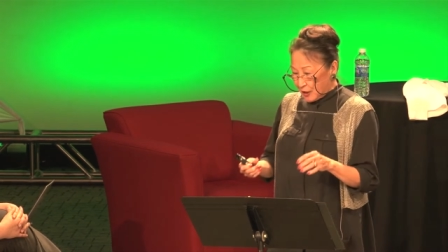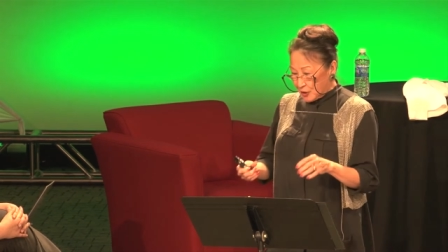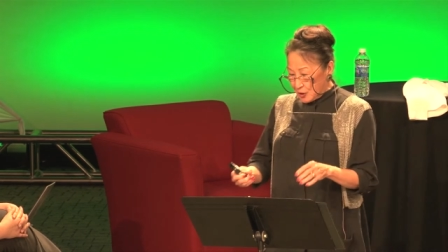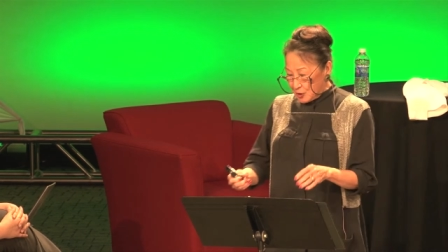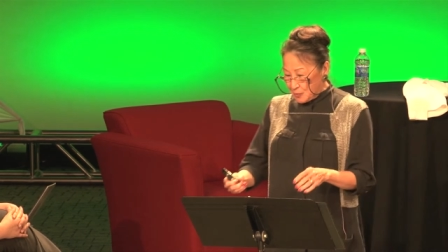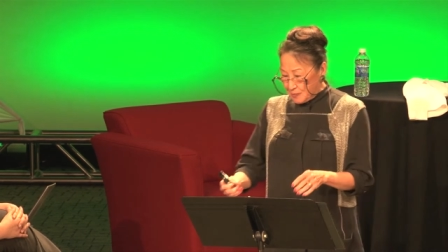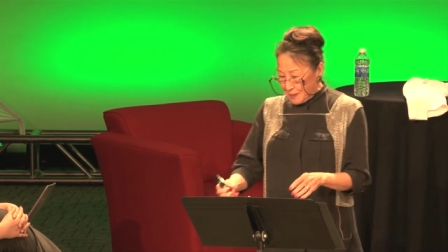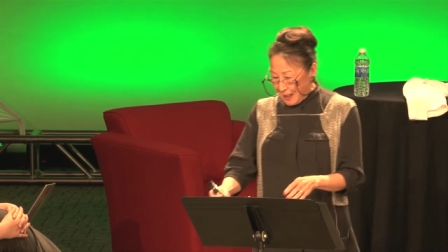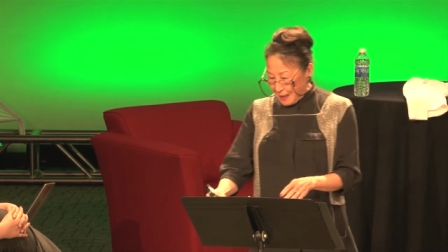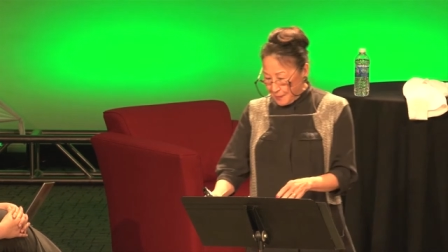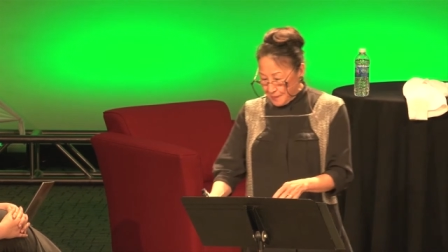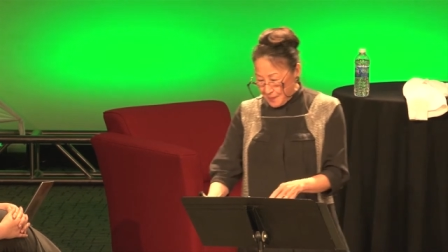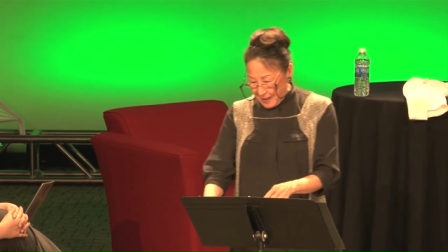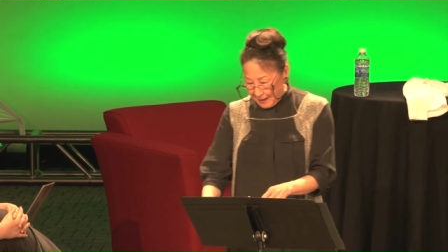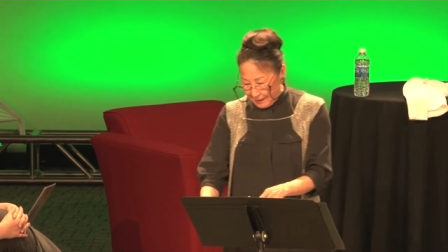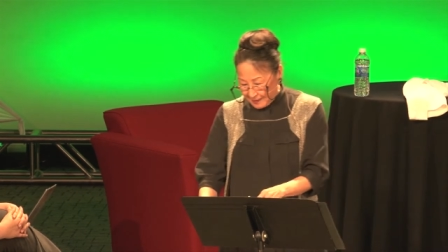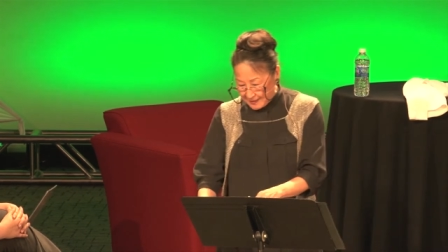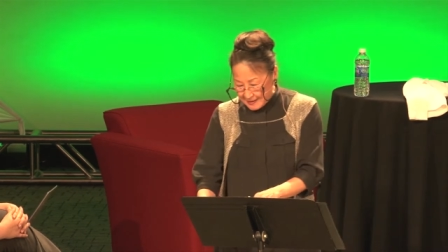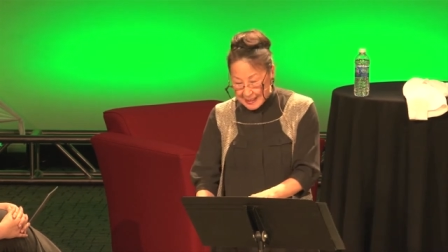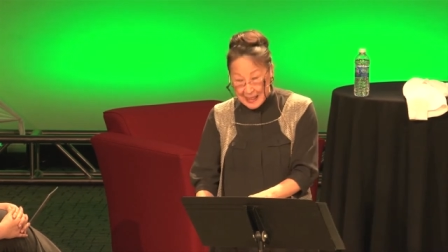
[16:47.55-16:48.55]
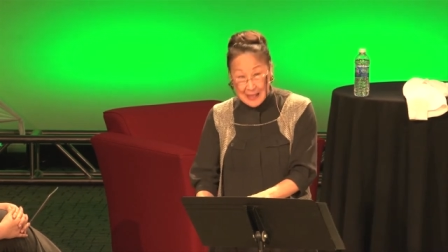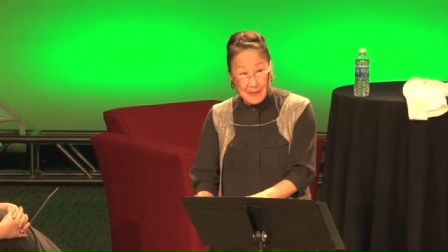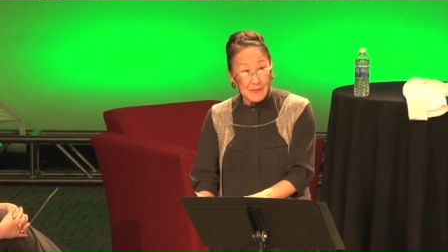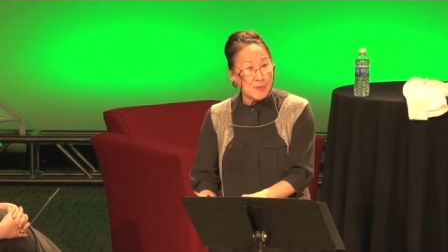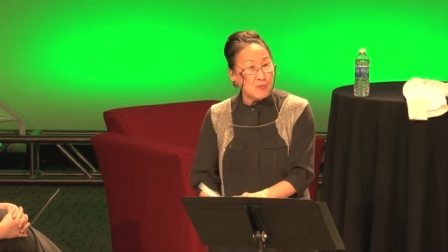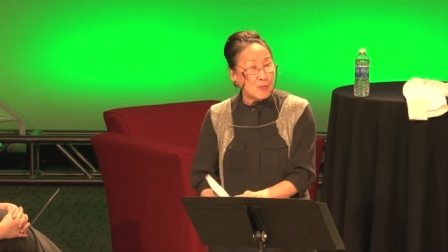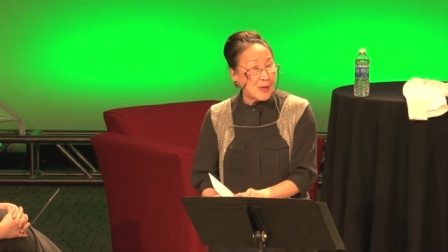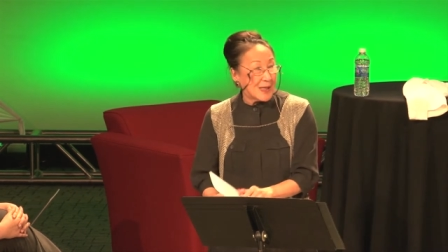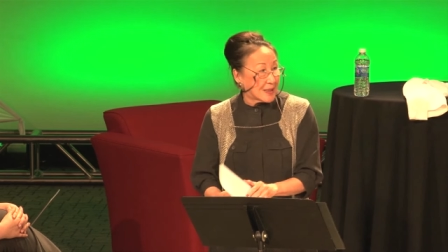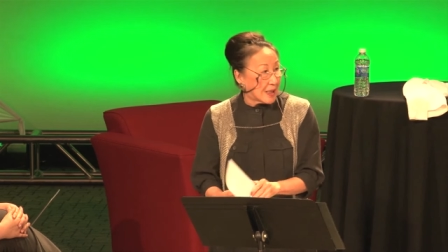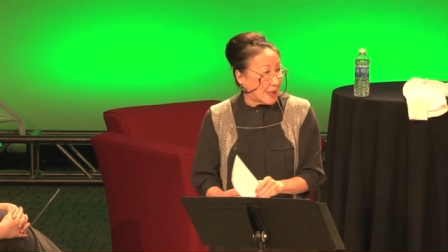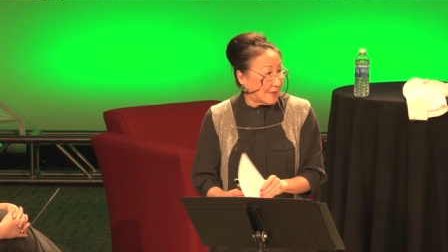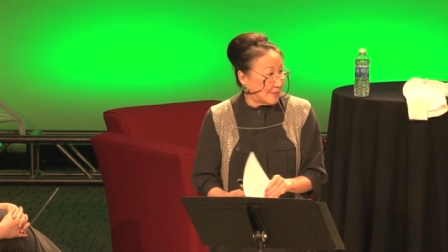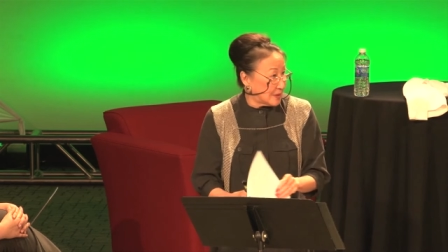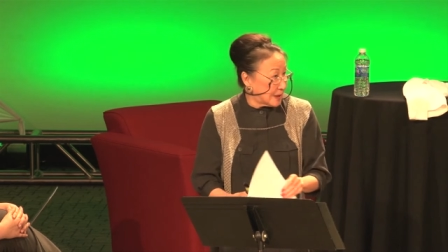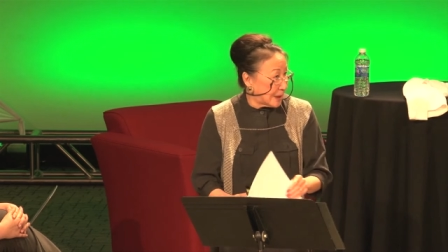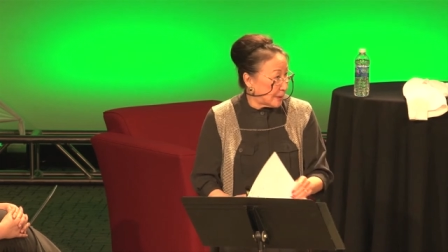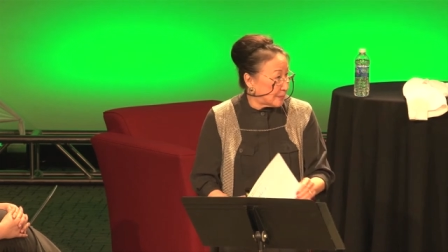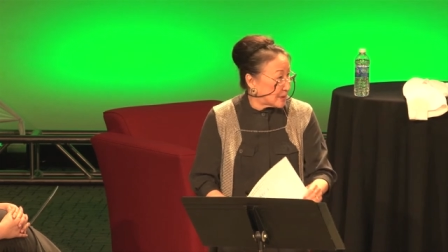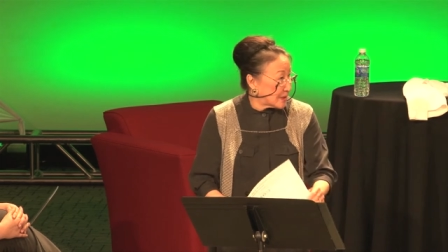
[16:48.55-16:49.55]
knew my parents gave him red
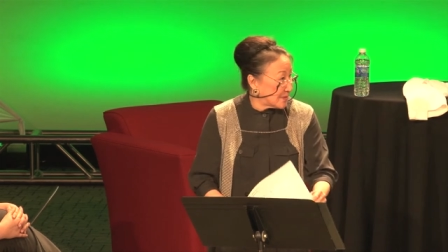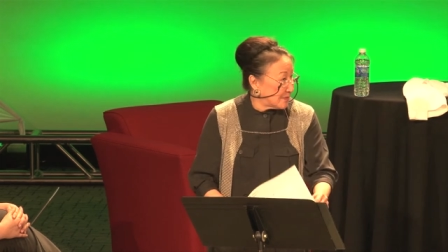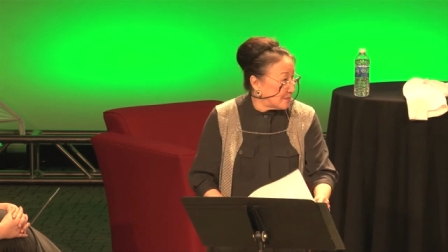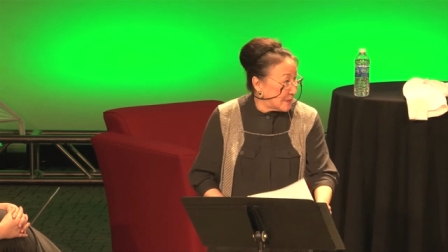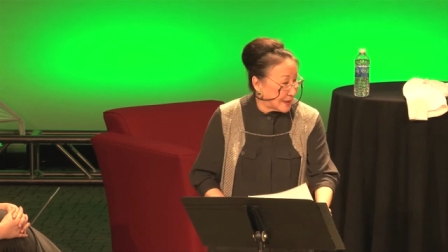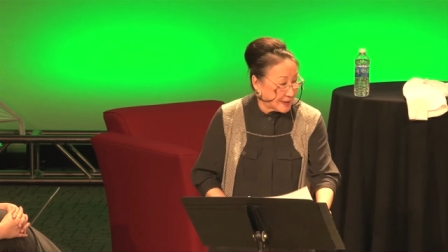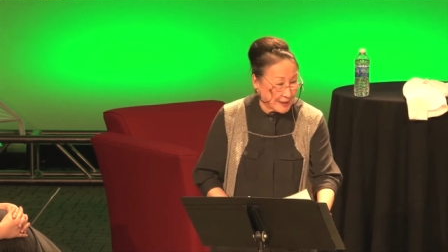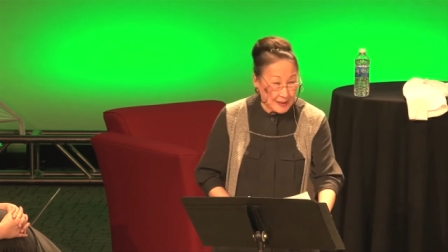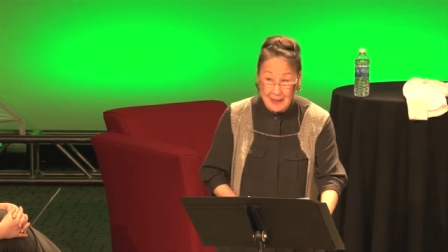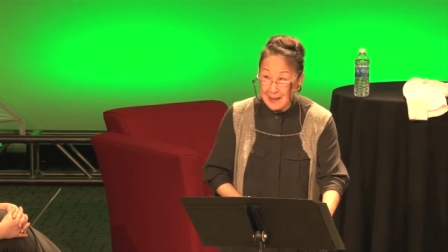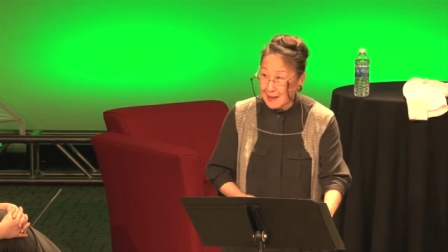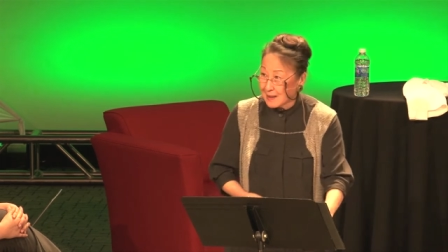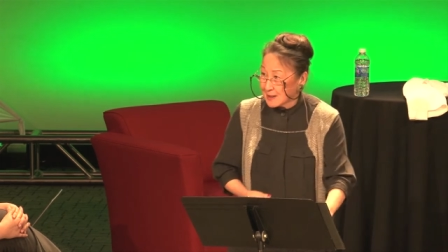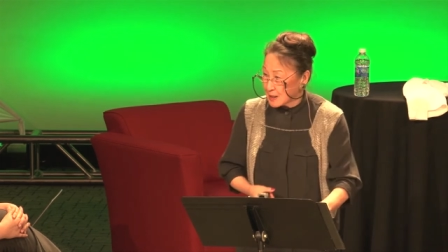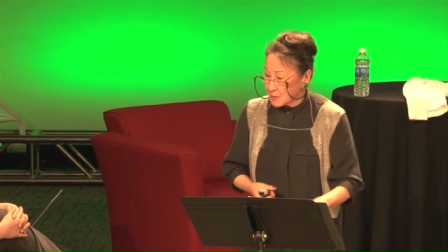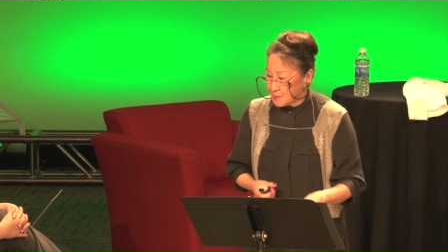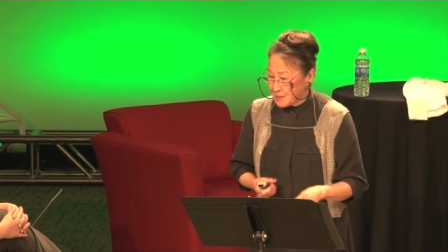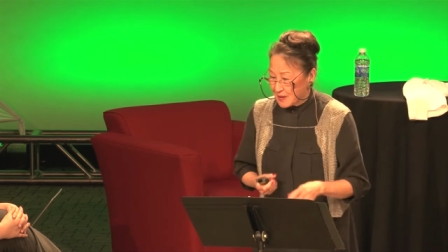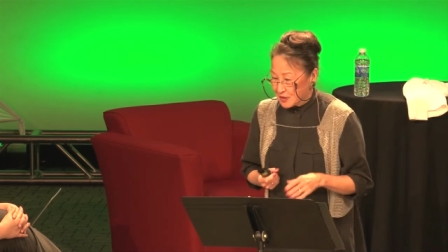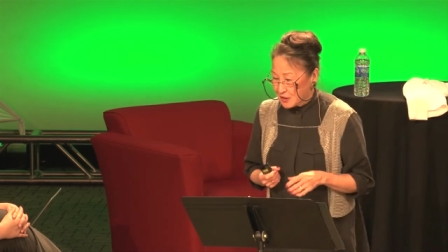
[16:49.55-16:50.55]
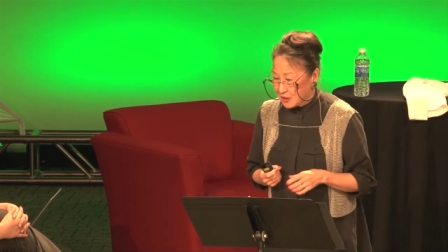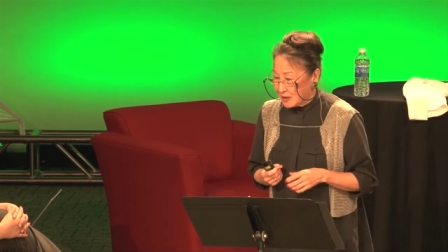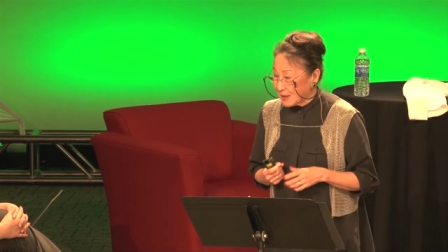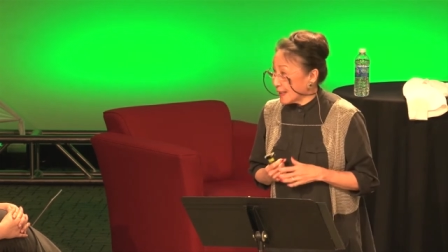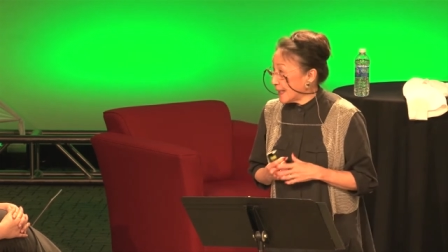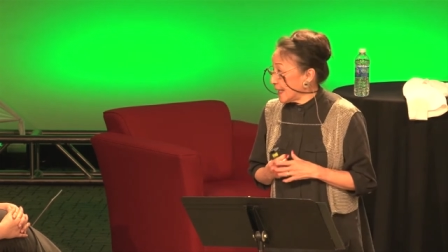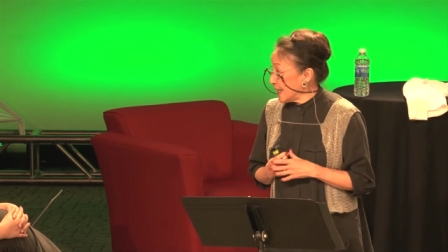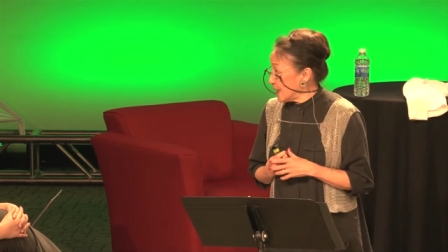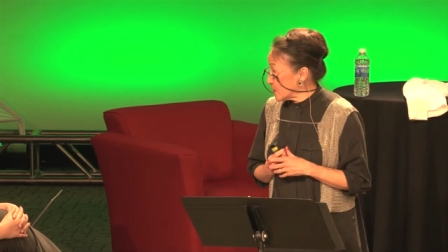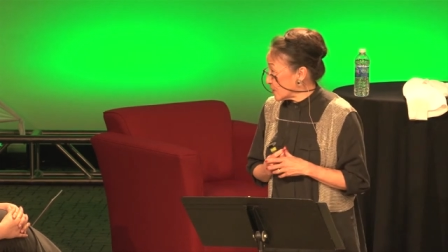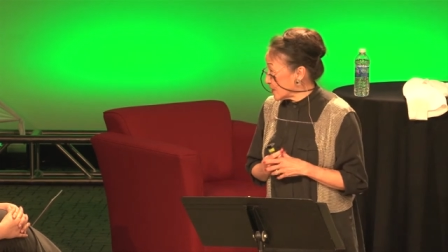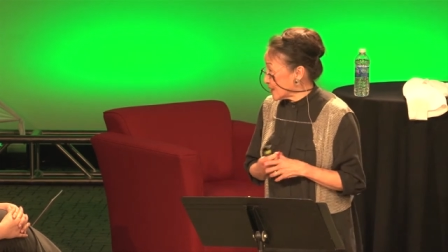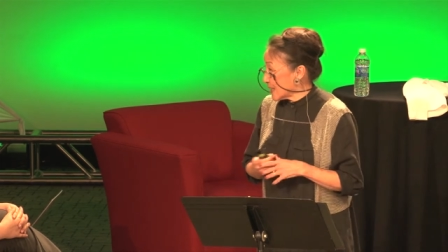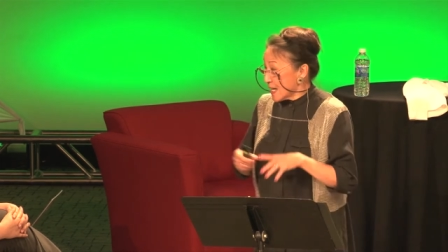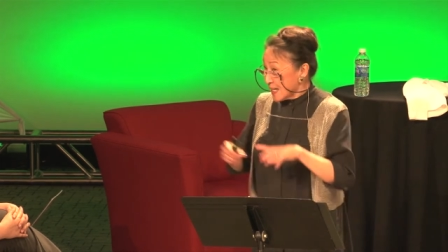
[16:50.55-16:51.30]
envelopes of money on special occasions.